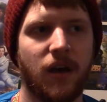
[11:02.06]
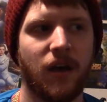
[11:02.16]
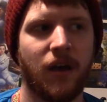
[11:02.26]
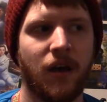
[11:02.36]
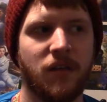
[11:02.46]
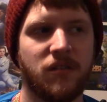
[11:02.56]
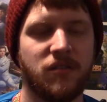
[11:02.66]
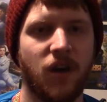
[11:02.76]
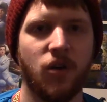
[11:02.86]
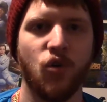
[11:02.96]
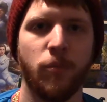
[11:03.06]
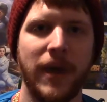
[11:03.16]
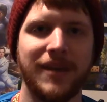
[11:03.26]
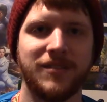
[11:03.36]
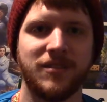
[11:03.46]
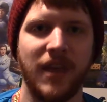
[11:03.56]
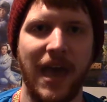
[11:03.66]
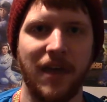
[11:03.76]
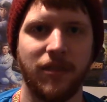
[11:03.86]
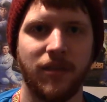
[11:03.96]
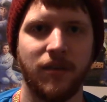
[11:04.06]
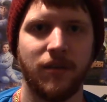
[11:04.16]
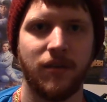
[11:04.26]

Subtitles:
Uncle Ben's death.